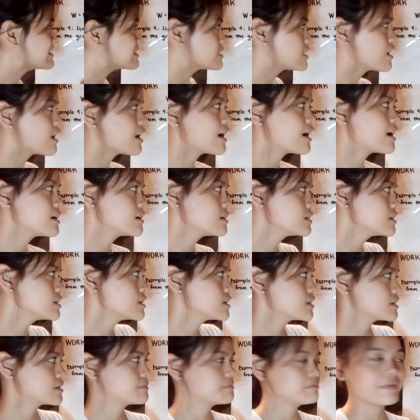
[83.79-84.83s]
a
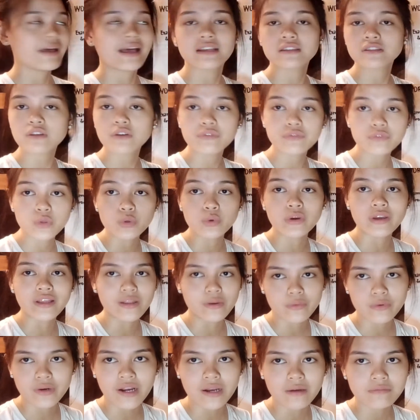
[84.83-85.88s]
mass of 2
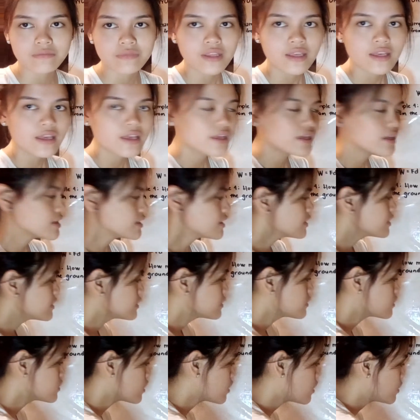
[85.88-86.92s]
kilograms.
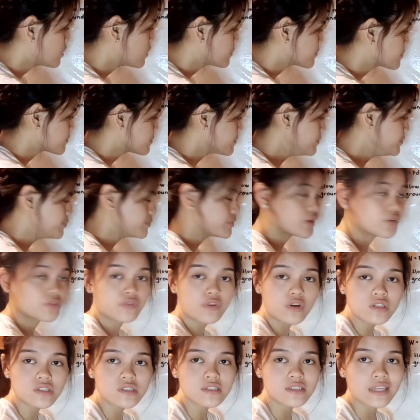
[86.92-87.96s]
So the
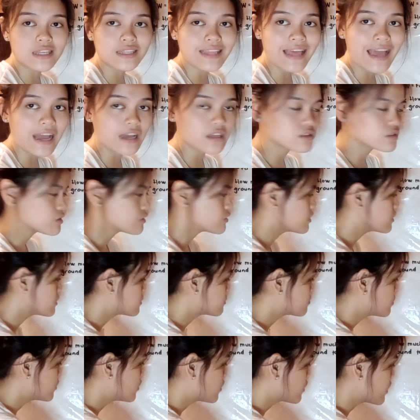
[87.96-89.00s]
forces that acts on this
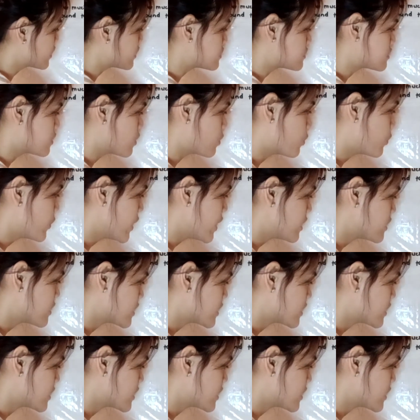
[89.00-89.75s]
book is the weight,